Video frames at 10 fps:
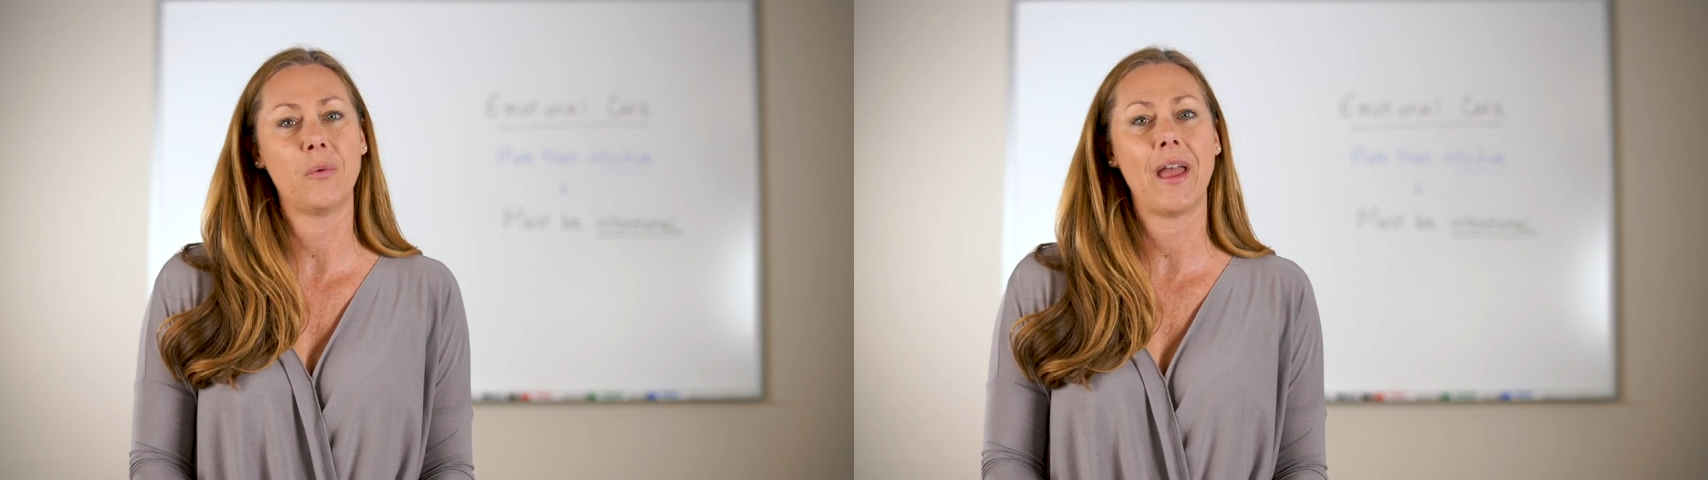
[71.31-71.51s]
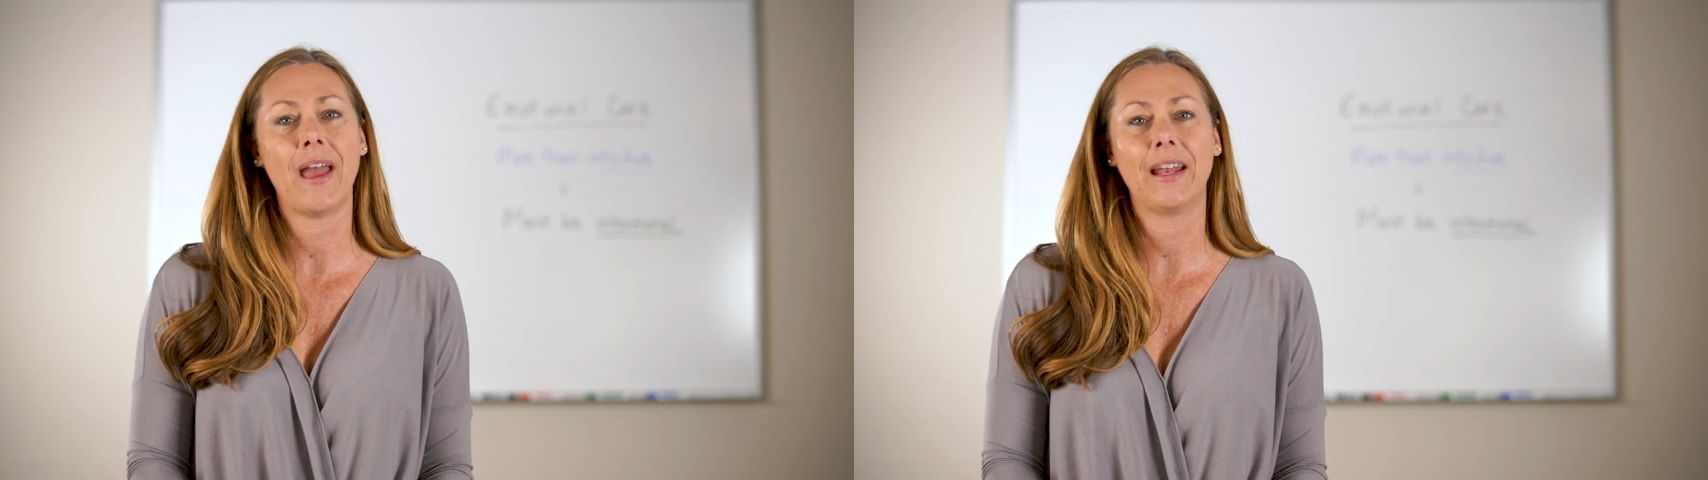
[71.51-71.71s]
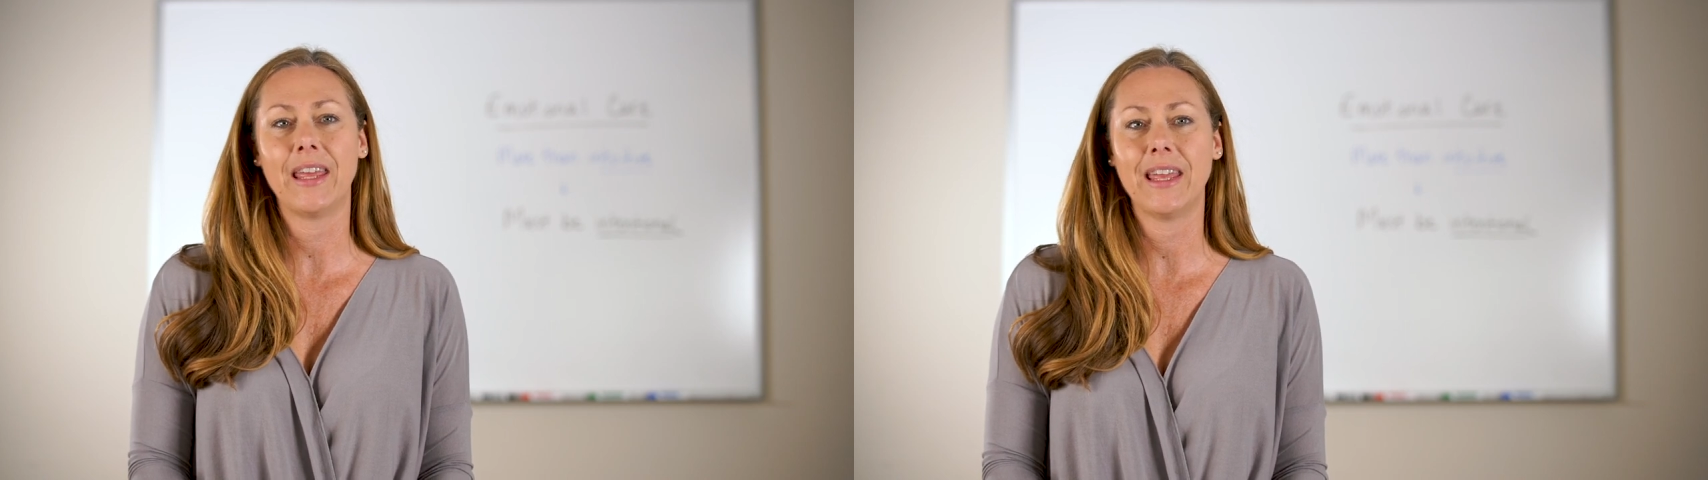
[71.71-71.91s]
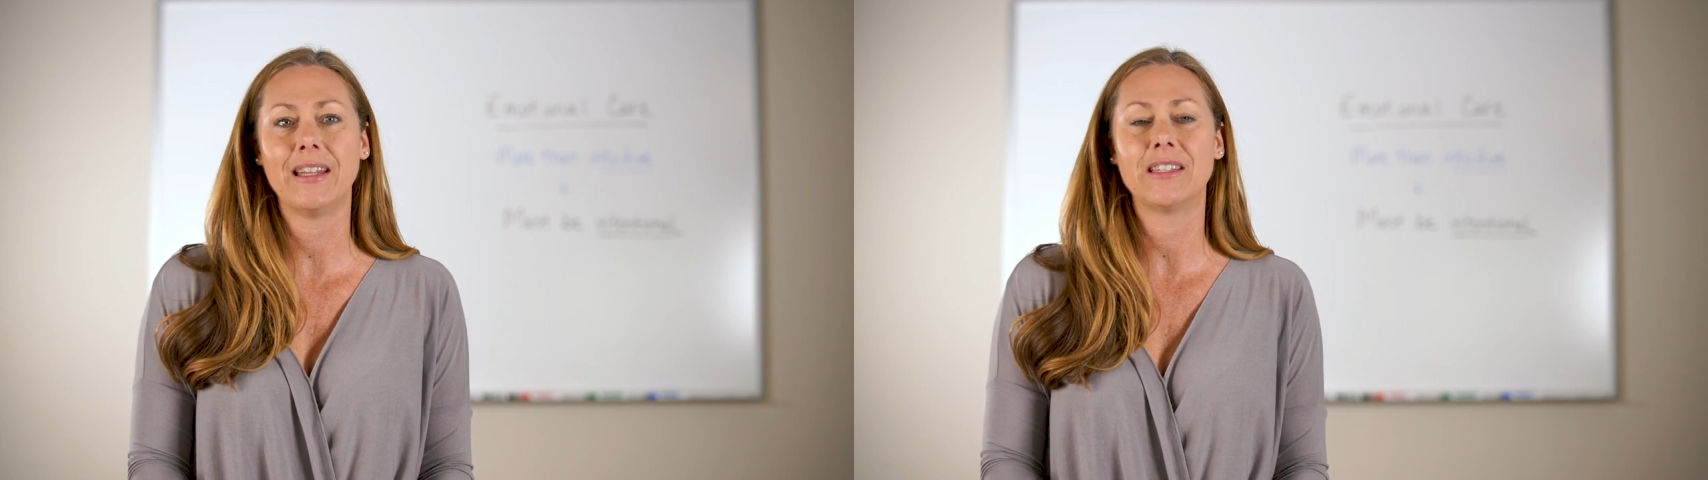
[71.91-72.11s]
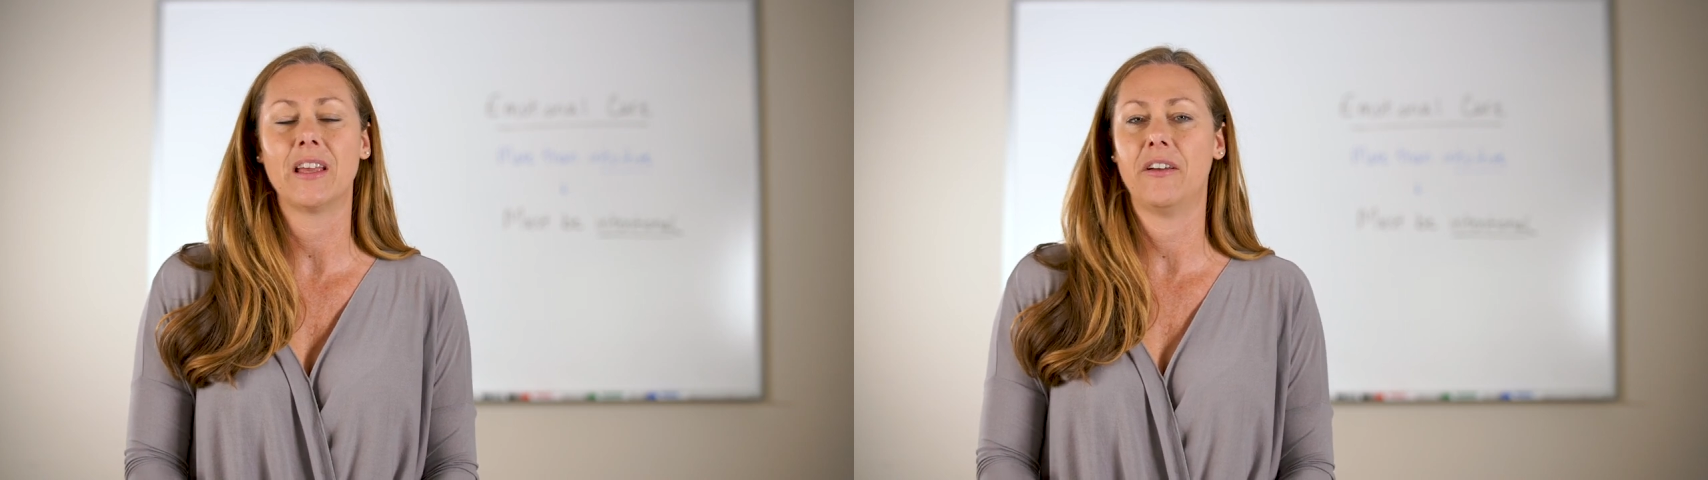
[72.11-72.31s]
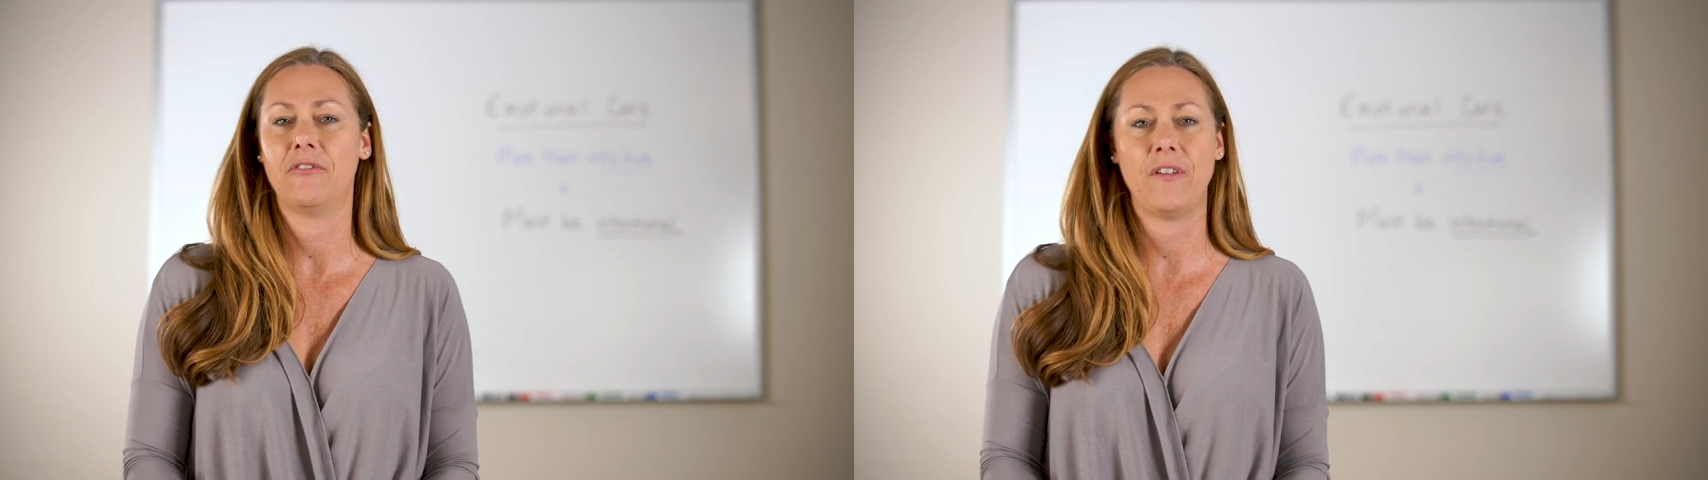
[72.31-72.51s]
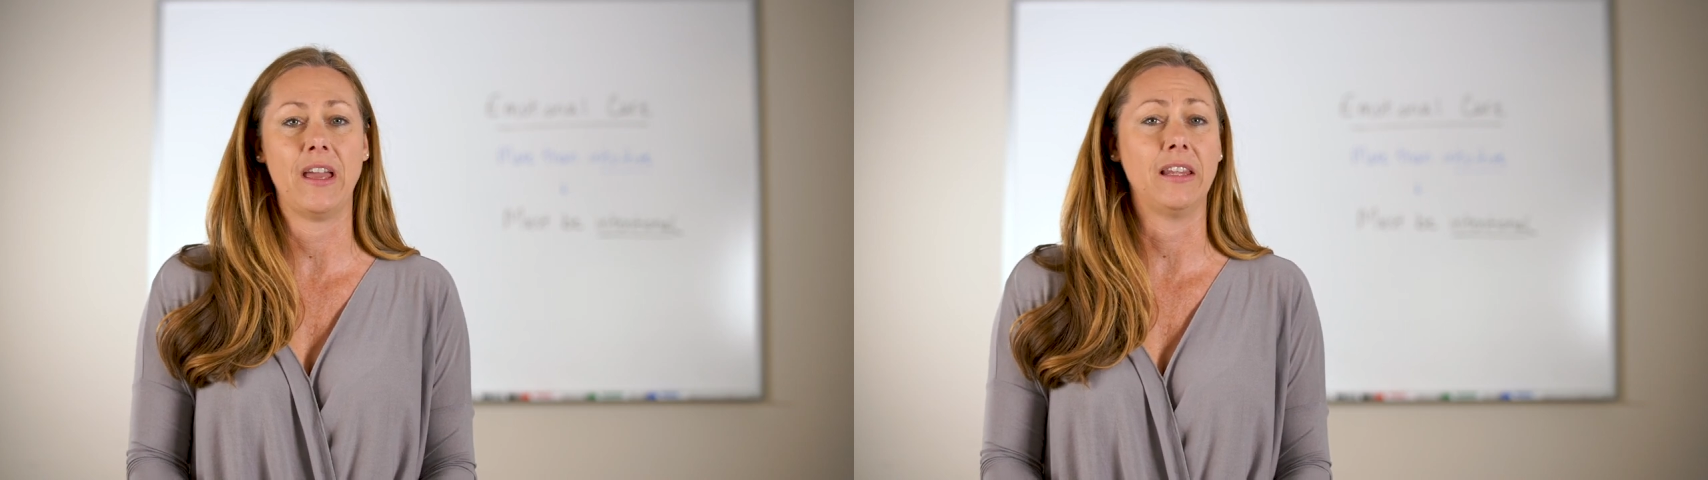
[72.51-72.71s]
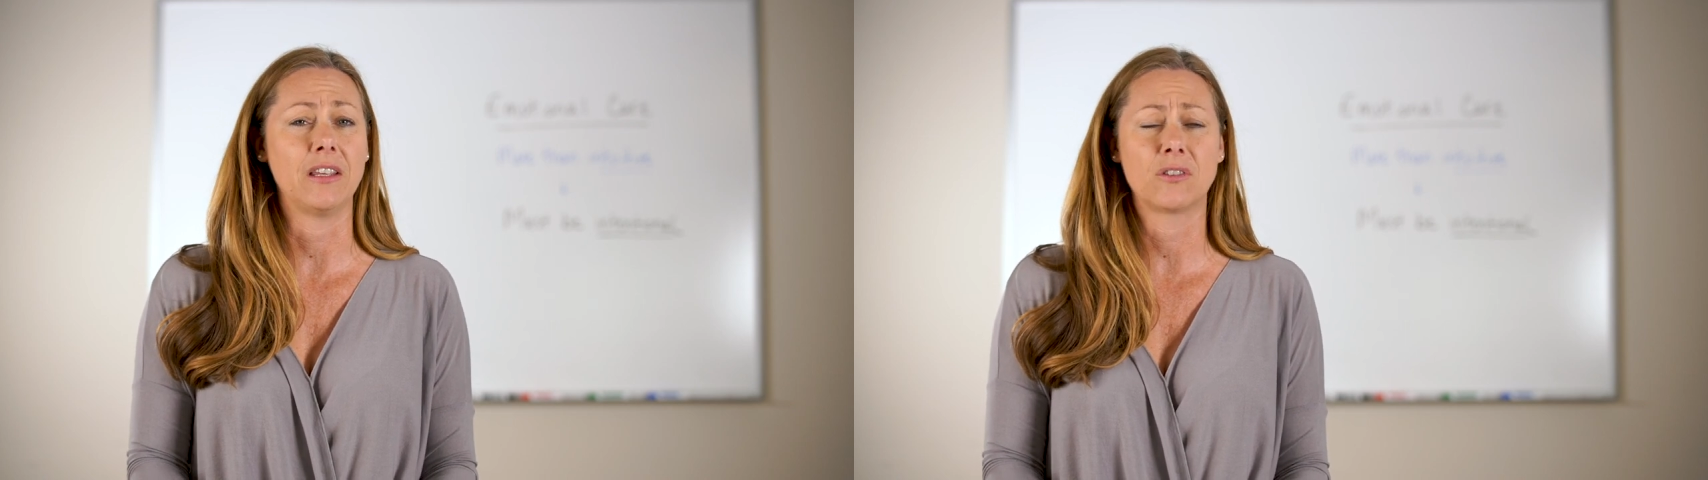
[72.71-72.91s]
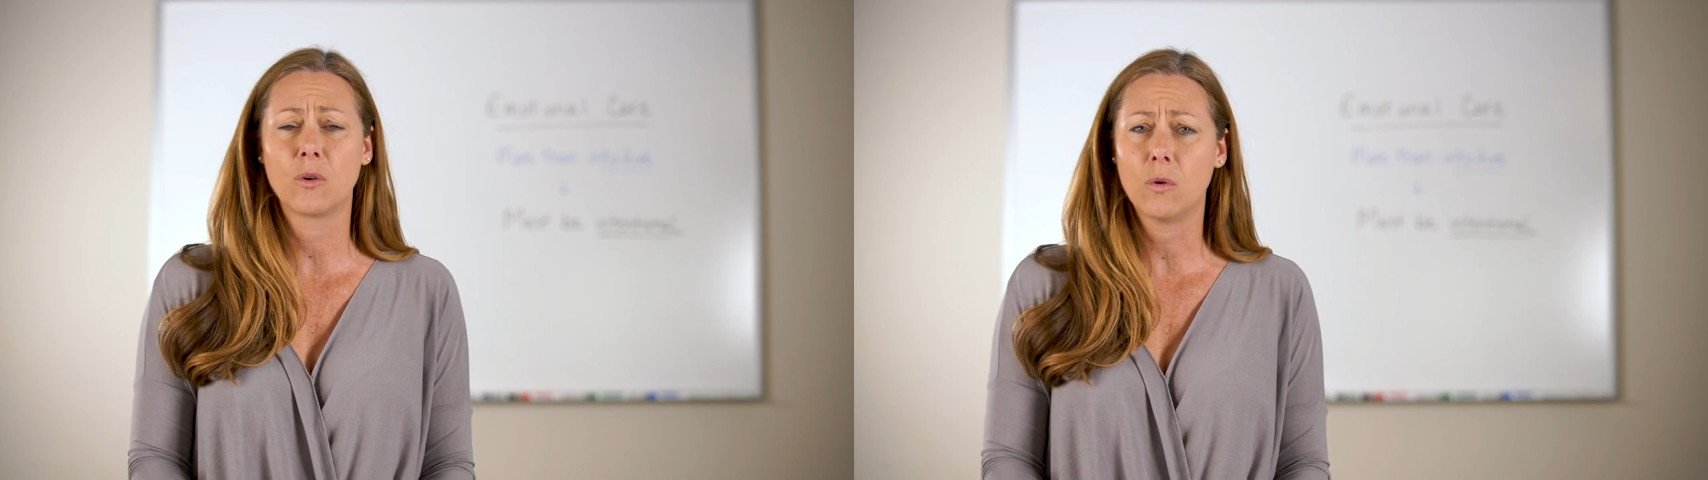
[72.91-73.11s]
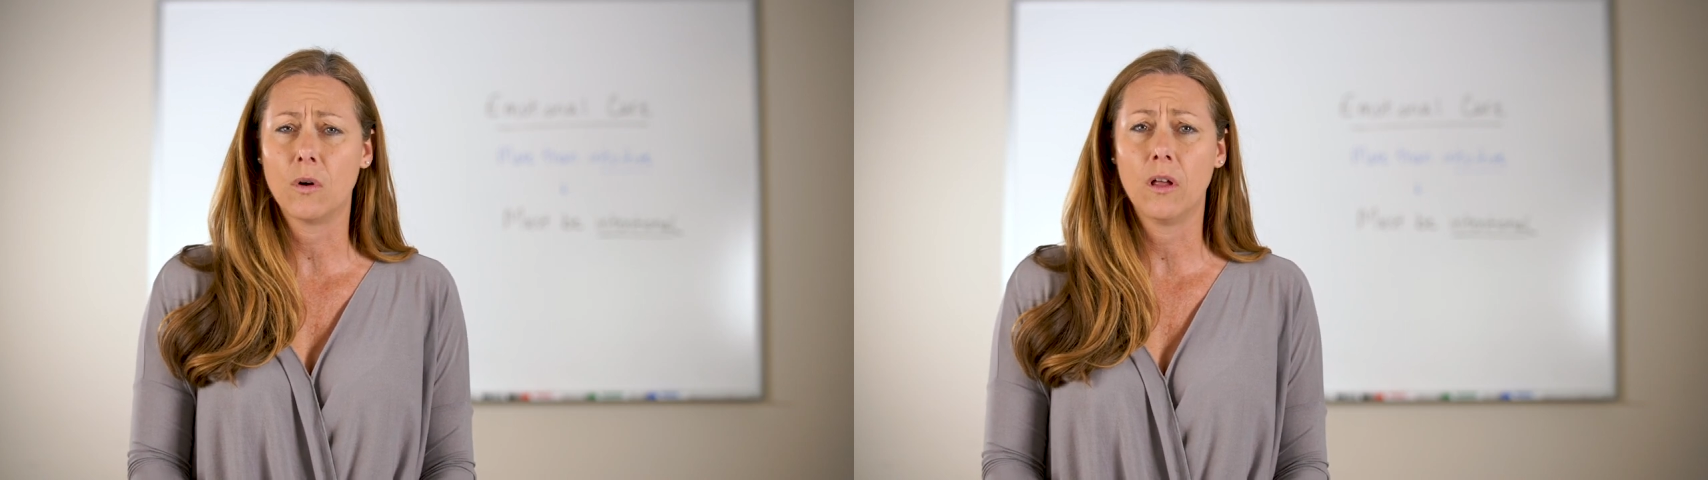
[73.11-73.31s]
we had kids failing
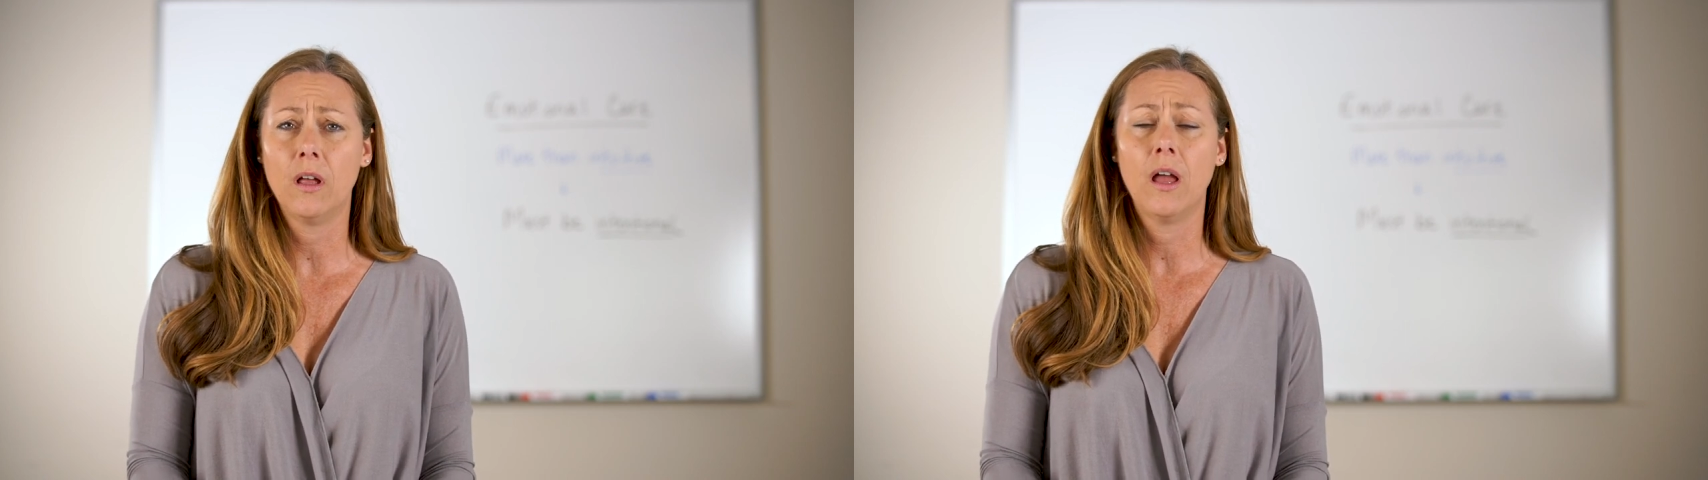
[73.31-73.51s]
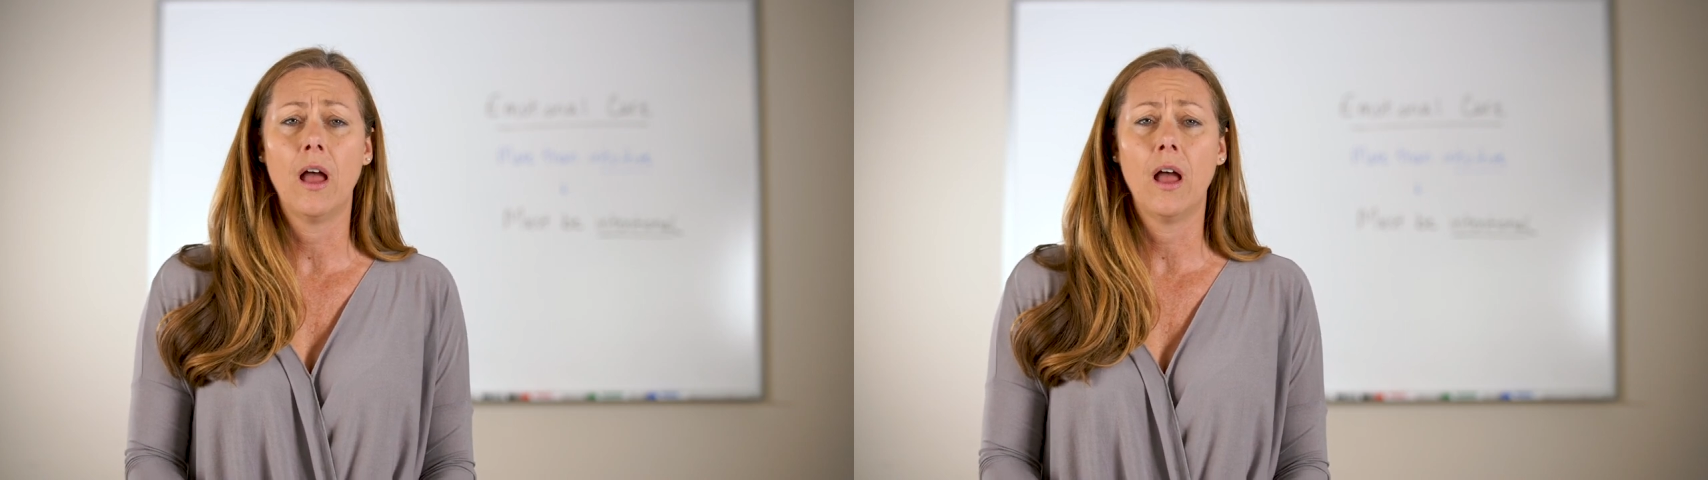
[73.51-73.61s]
school,